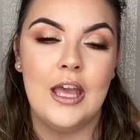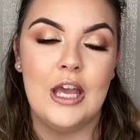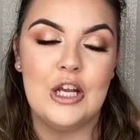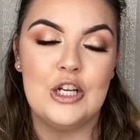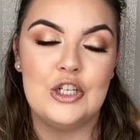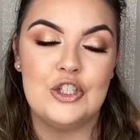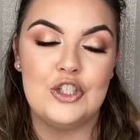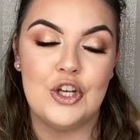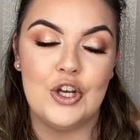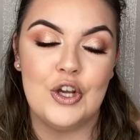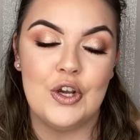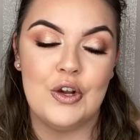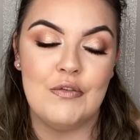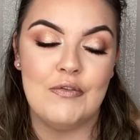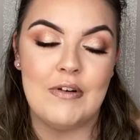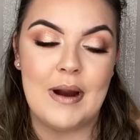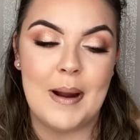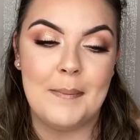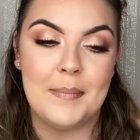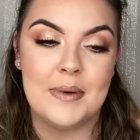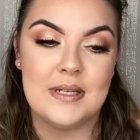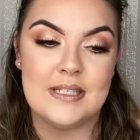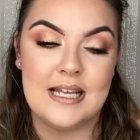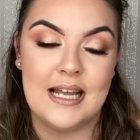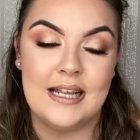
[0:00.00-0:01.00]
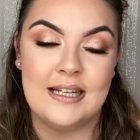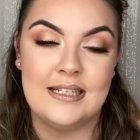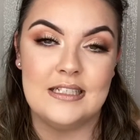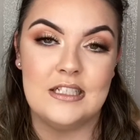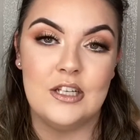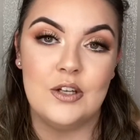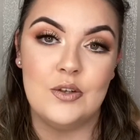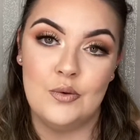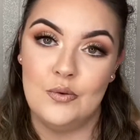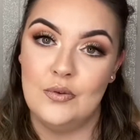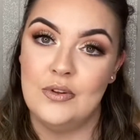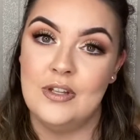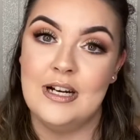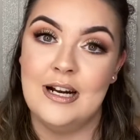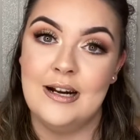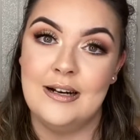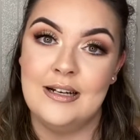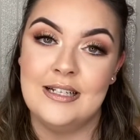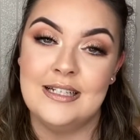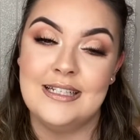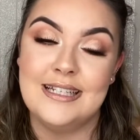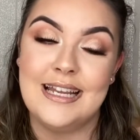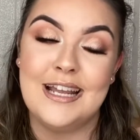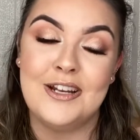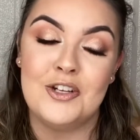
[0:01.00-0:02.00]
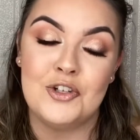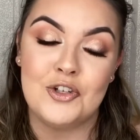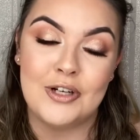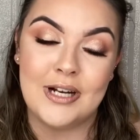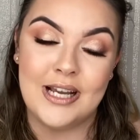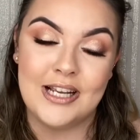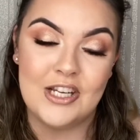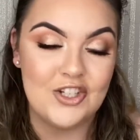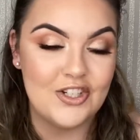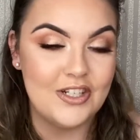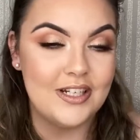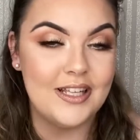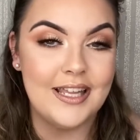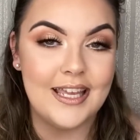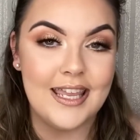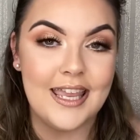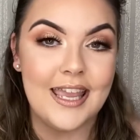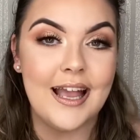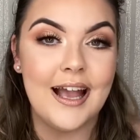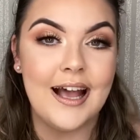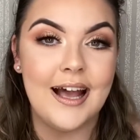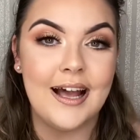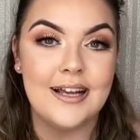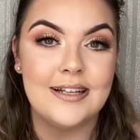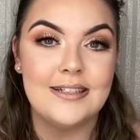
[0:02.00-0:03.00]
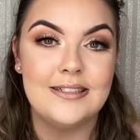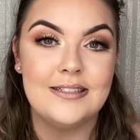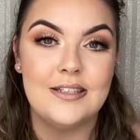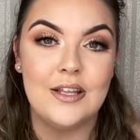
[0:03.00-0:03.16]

to represent Northern Ireland internationally at